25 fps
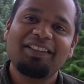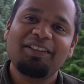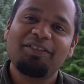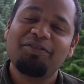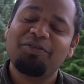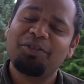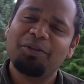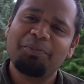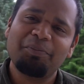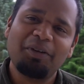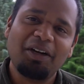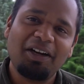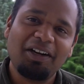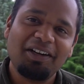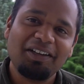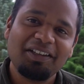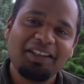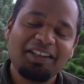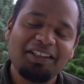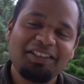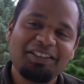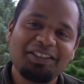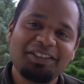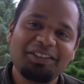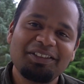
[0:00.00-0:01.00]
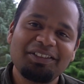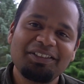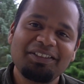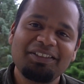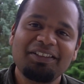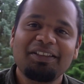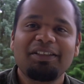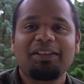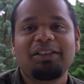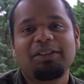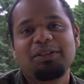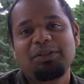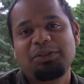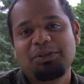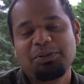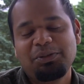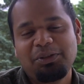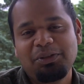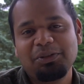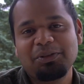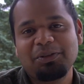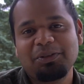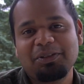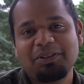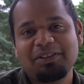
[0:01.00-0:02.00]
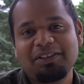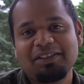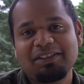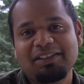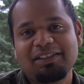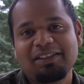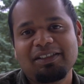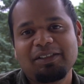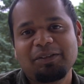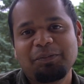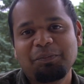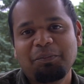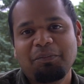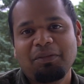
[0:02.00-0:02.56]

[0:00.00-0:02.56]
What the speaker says: from our kitchen to yours.